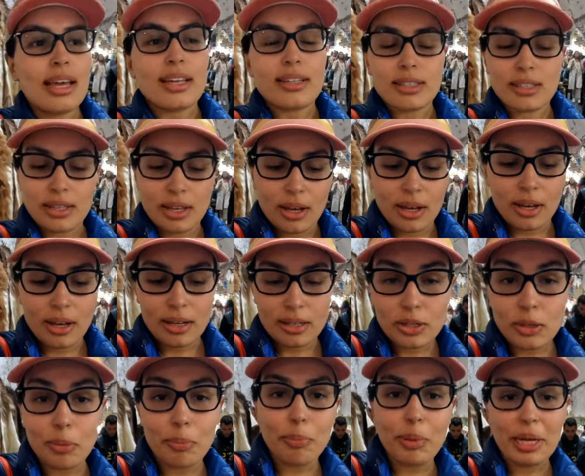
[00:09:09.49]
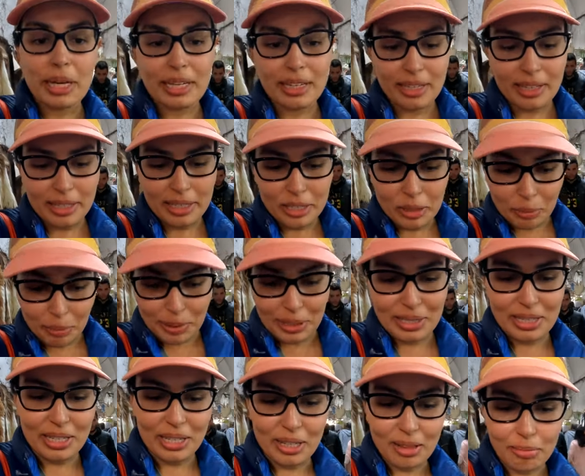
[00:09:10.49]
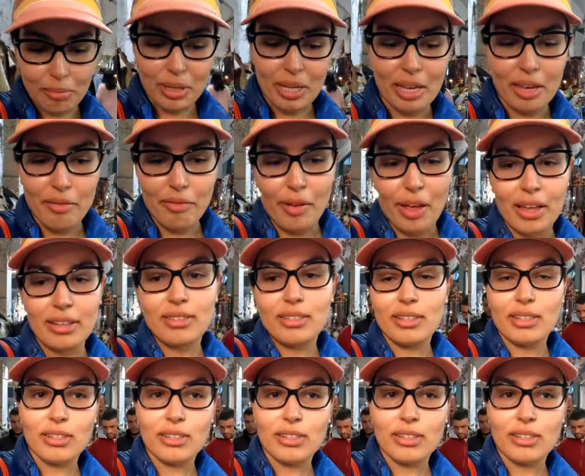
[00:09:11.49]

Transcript: It's a it's a big uh, it's a big deal, big event.